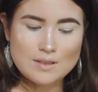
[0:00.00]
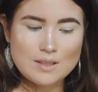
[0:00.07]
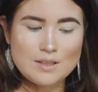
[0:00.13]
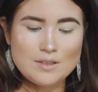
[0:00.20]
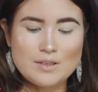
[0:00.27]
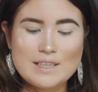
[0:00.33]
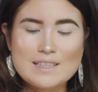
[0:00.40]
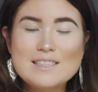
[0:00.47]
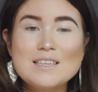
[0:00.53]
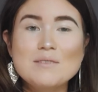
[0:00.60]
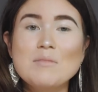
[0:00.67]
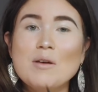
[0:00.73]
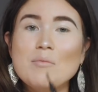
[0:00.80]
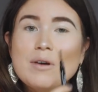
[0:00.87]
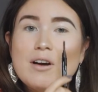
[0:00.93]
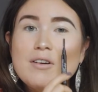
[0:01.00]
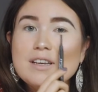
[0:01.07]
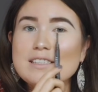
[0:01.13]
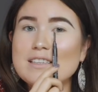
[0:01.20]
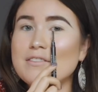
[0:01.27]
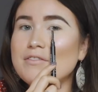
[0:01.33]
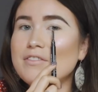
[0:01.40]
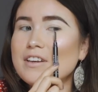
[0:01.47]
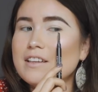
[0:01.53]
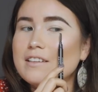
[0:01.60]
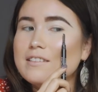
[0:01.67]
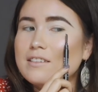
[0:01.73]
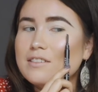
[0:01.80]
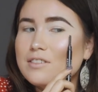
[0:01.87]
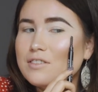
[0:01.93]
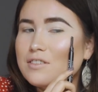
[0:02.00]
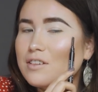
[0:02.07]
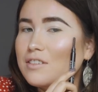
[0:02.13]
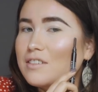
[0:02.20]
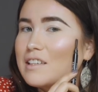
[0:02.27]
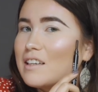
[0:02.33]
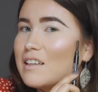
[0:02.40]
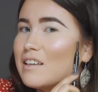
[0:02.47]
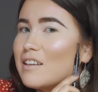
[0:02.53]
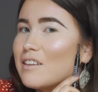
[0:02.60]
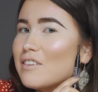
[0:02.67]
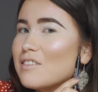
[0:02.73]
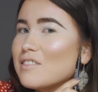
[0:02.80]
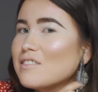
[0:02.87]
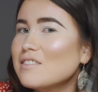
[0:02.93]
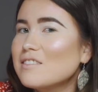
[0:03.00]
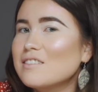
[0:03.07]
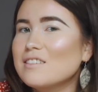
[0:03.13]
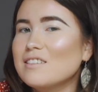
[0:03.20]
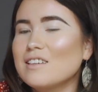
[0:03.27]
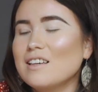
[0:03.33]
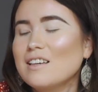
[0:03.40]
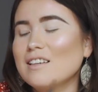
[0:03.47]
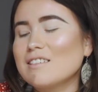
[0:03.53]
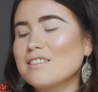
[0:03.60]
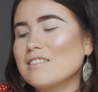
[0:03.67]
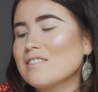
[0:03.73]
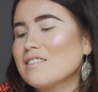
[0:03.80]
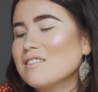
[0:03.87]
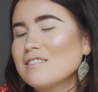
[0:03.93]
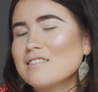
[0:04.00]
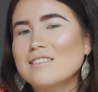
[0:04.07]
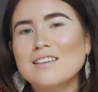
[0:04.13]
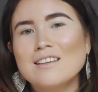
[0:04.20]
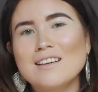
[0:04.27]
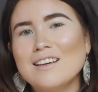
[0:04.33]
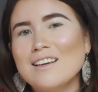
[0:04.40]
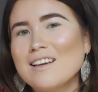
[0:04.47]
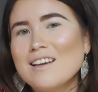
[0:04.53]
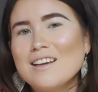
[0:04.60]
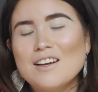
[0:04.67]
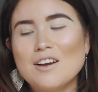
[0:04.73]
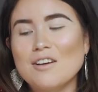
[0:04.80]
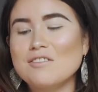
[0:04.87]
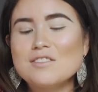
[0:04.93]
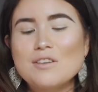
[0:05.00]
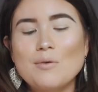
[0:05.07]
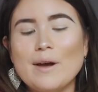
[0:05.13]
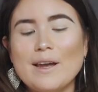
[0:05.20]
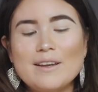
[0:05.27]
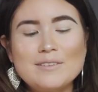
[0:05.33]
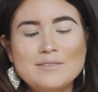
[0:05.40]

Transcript: And you can see my brow is infinite. It just continues and just goes away.